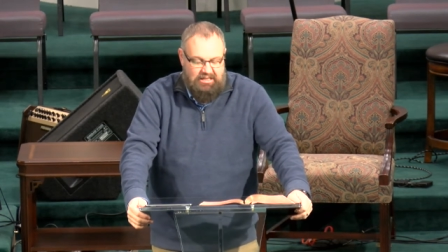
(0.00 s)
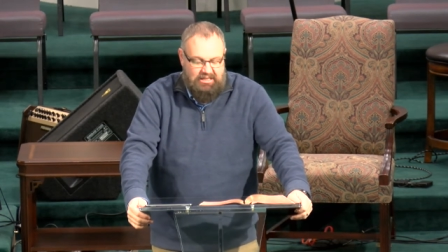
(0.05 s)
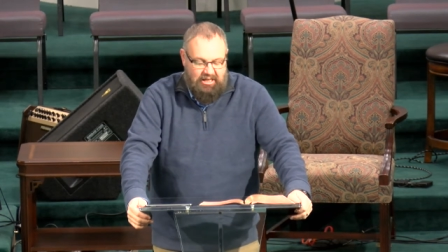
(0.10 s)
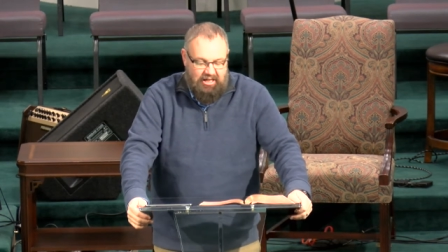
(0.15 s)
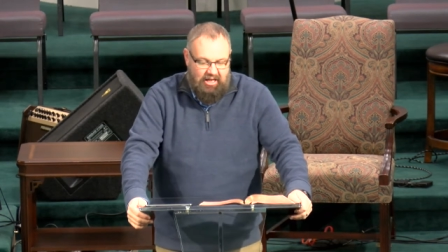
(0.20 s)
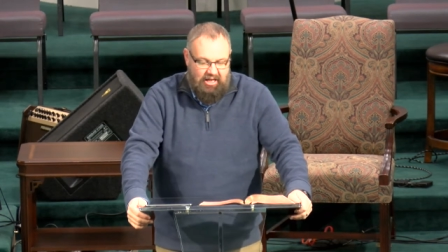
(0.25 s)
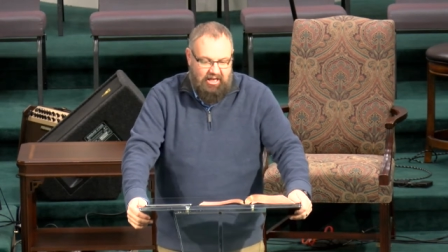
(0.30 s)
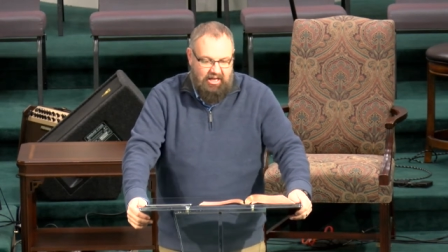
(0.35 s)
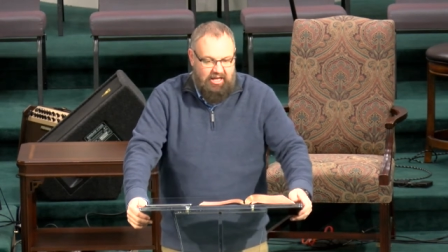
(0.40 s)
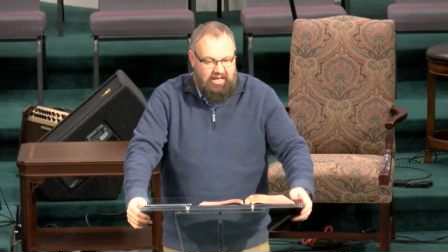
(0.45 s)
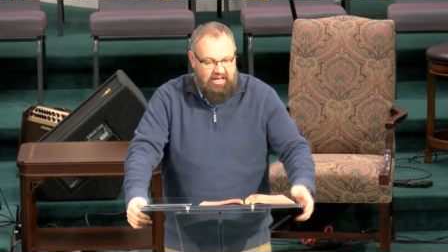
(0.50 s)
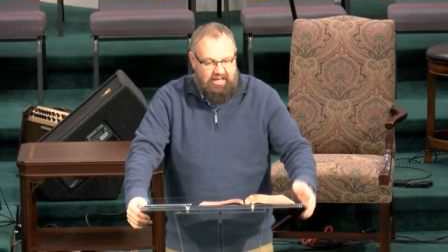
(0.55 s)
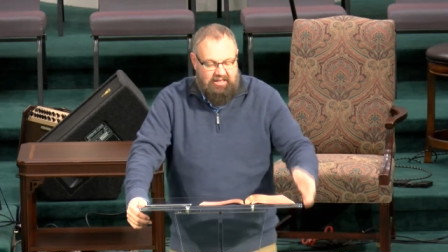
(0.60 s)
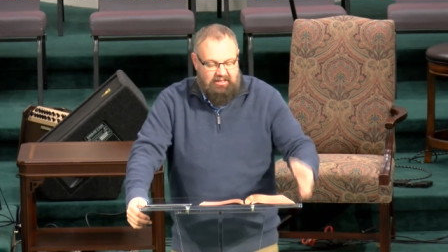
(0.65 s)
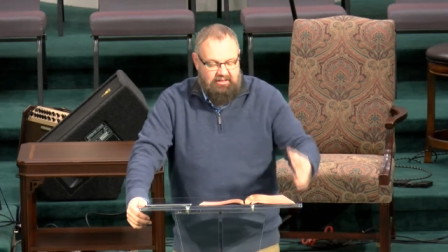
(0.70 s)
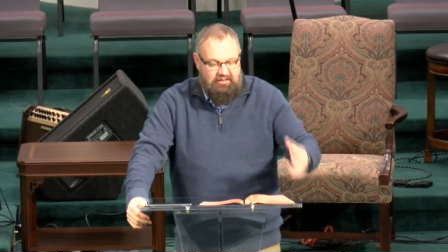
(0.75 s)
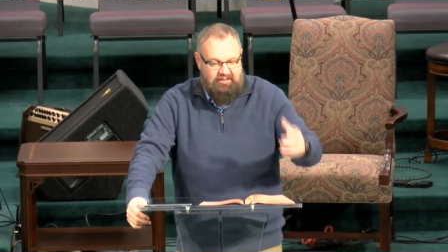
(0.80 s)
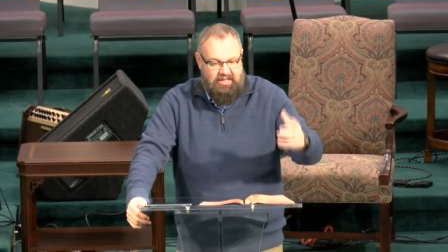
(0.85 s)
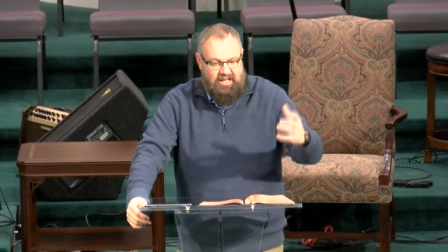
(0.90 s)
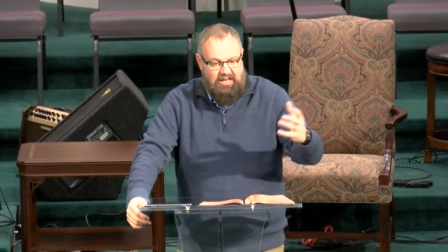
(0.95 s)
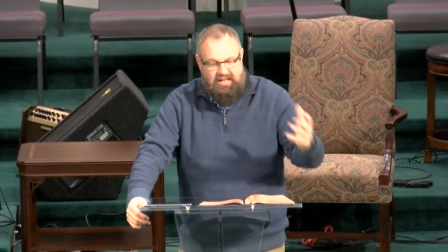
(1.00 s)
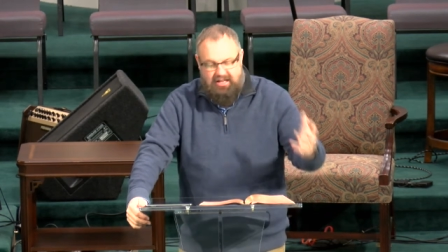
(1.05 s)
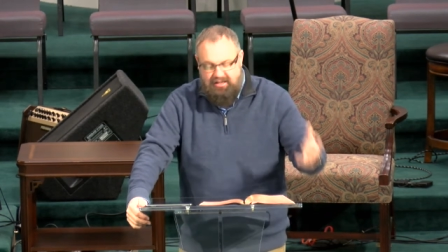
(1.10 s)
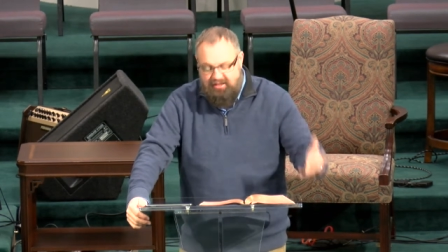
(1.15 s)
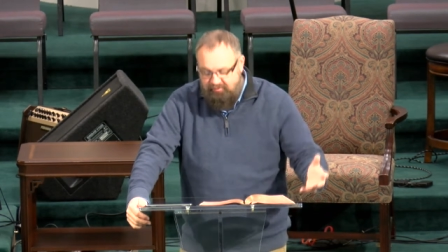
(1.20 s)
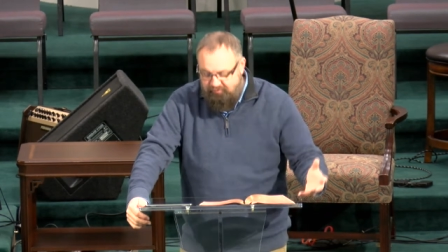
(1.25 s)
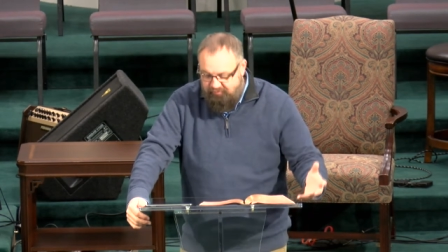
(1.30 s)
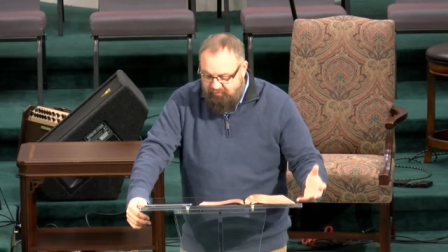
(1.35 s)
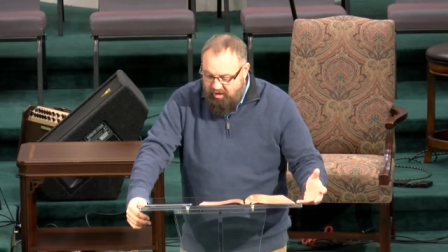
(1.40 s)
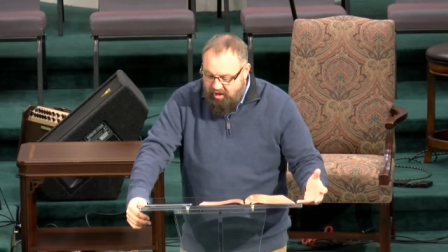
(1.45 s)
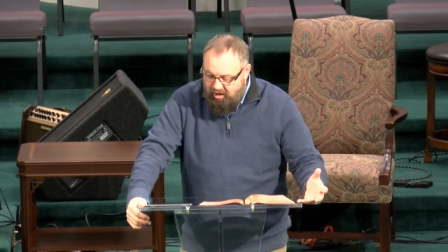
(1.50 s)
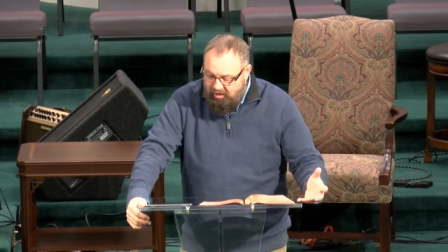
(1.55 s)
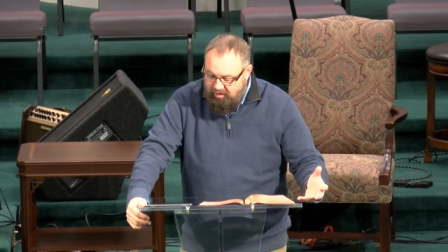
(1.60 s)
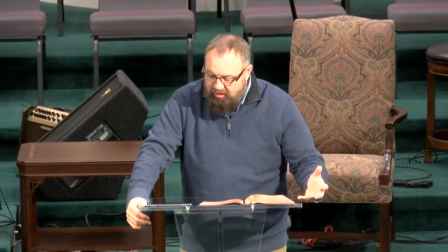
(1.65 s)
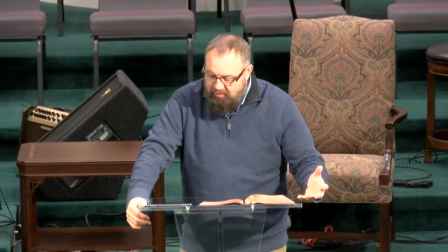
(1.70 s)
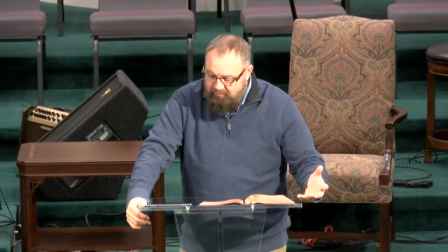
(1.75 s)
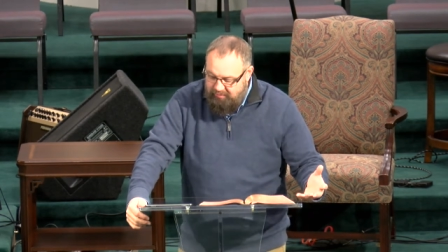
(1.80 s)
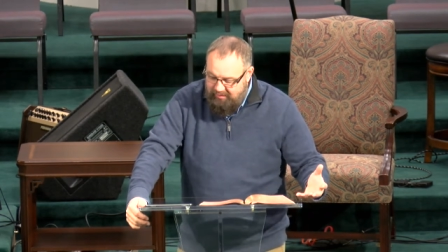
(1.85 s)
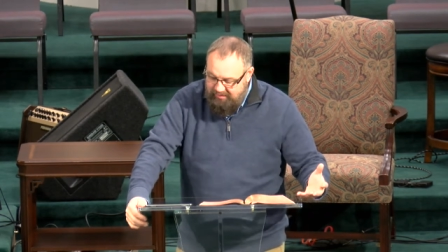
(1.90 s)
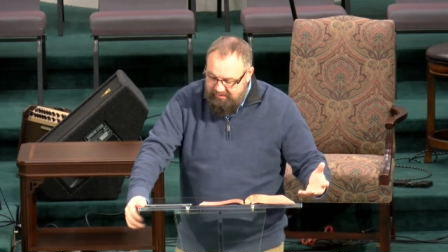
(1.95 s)
uh, and that it had
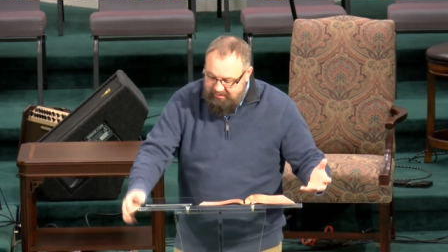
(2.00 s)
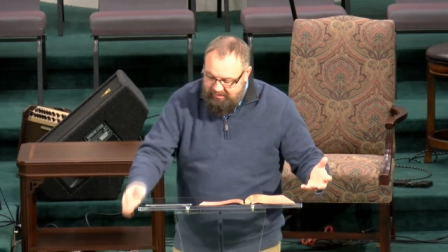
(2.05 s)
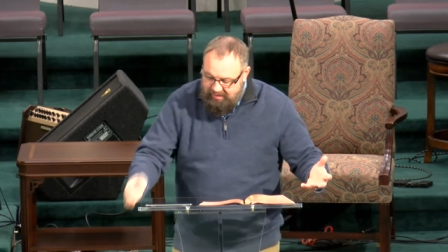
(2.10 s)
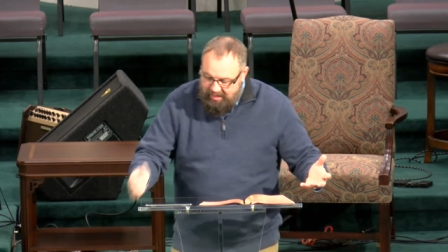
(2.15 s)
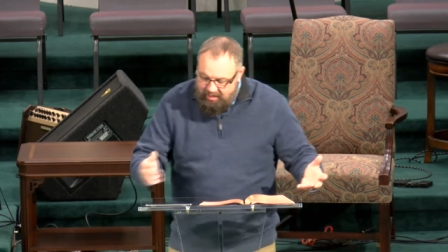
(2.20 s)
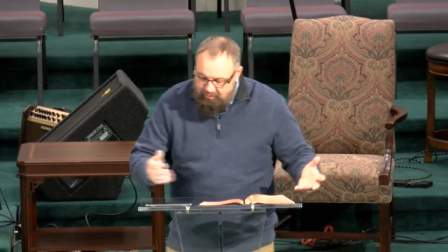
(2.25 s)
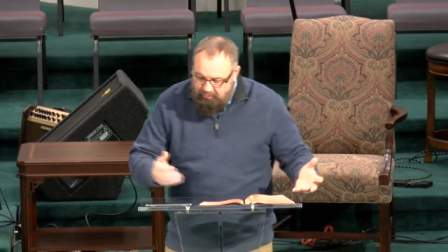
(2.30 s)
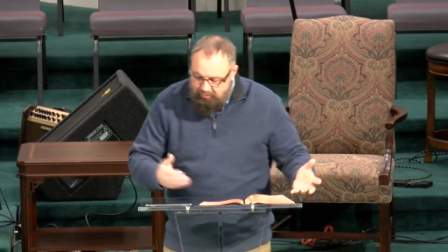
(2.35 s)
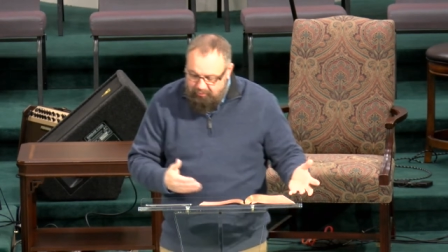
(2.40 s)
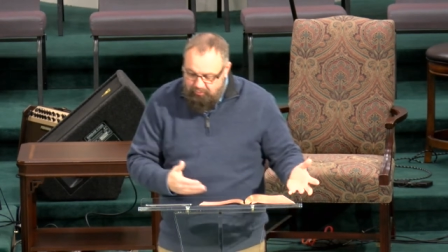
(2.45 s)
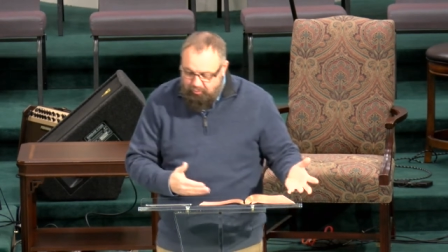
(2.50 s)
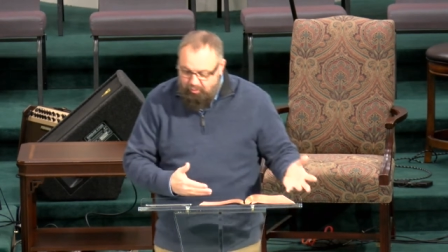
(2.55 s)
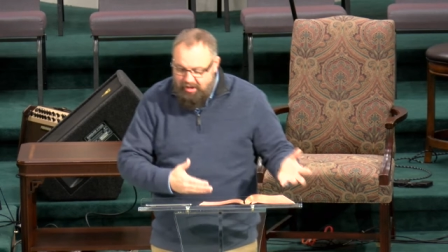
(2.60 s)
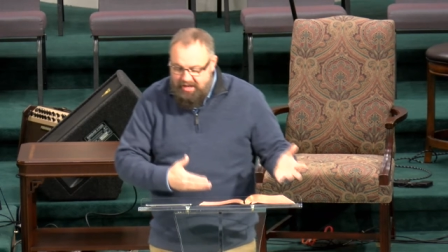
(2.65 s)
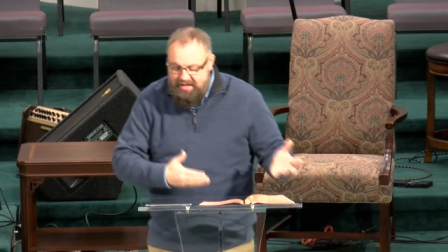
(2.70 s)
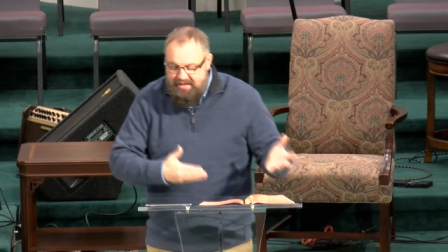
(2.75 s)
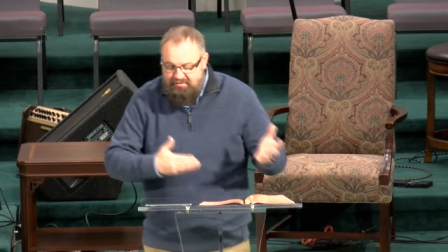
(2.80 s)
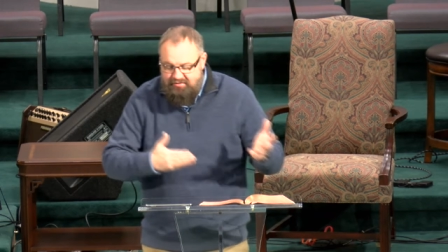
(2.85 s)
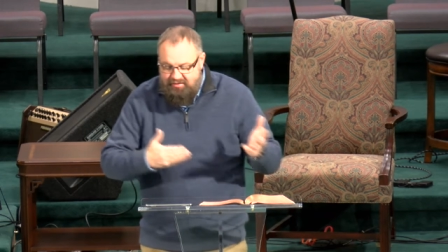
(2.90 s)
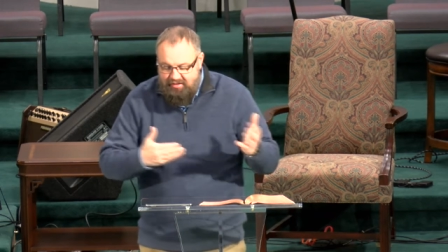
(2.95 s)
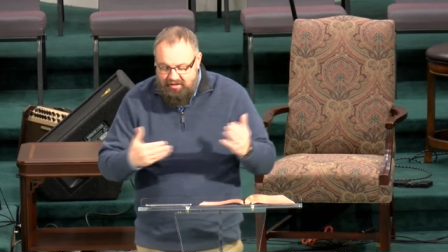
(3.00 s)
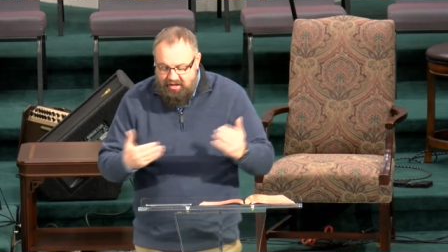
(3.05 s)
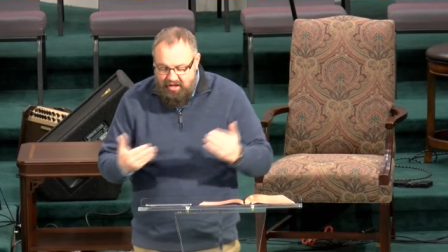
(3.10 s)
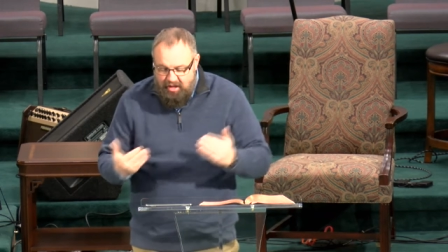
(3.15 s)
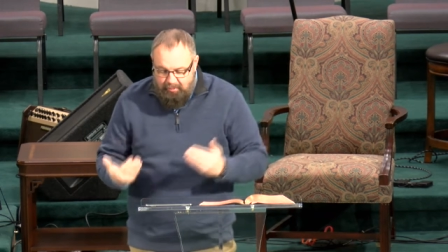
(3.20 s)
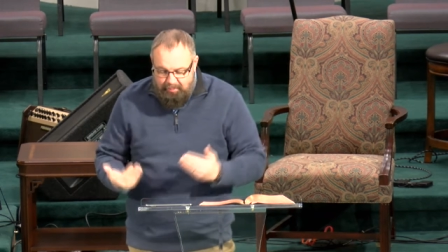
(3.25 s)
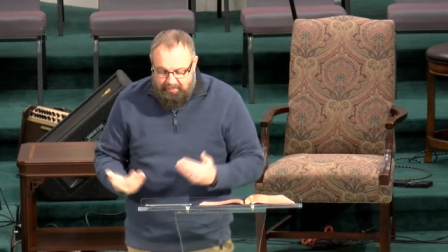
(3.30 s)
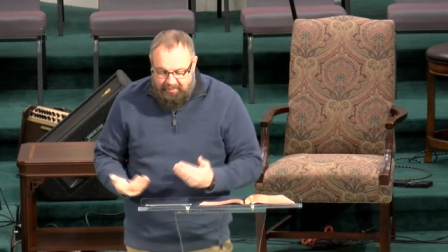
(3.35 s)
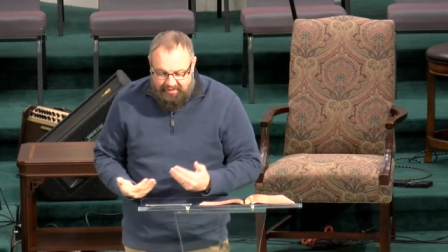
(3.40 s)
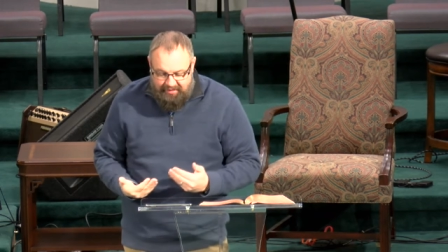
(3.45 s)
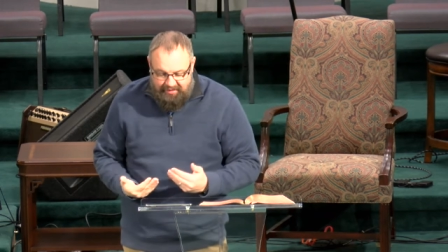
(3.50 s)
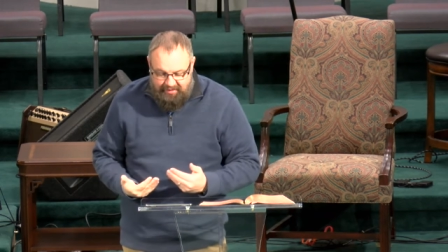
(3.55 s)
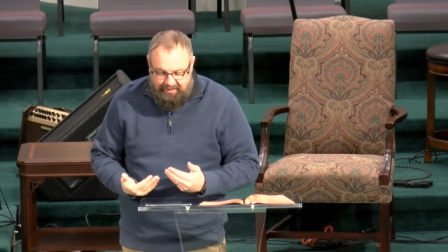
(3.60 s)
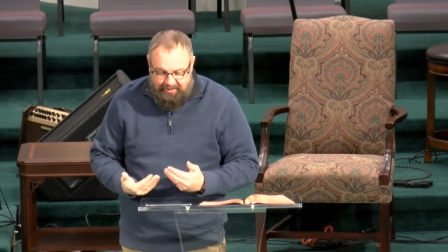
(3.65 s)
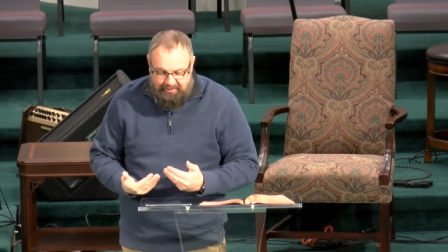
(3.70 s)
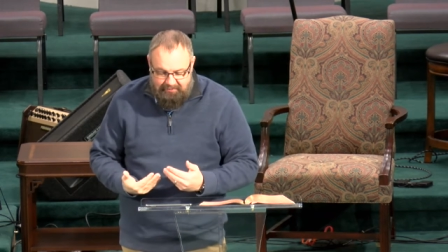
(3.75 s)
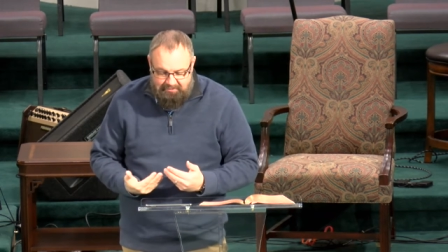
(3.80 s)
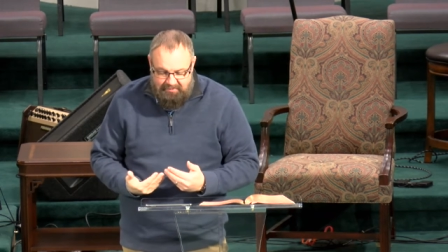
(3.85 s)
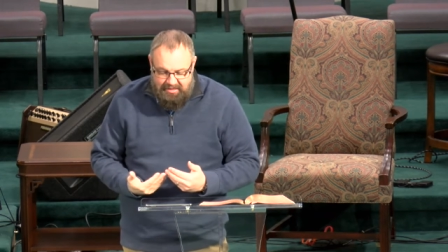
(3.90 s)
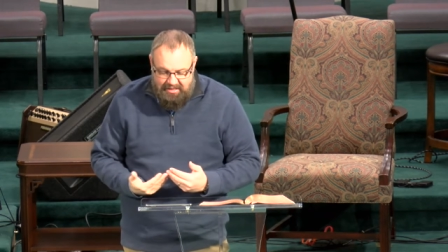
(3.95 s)
fallen, but that God would raise it up
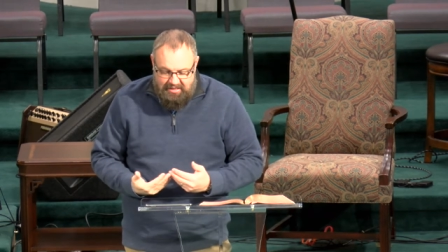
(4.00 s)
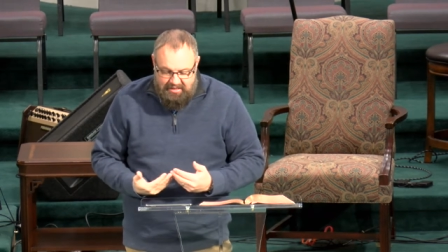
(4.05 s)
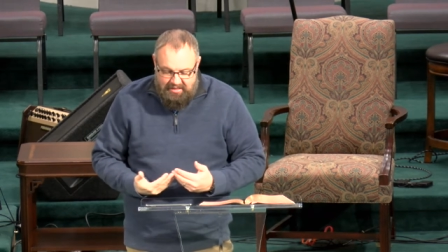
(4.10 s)
again